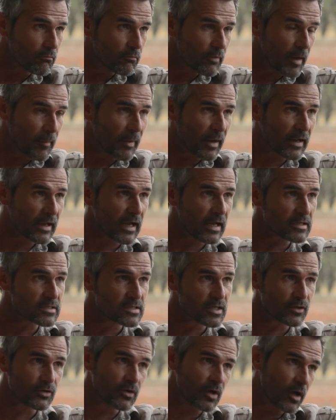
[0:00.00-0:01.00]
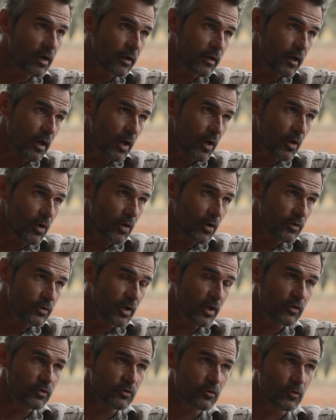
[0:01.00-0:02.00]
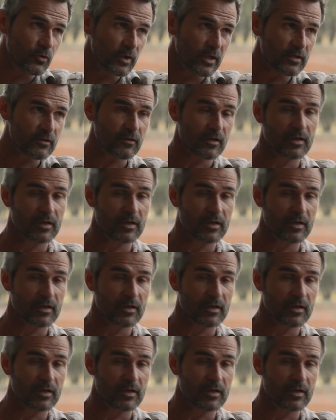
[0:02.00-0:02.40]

And my gut said, don't go, don't do it.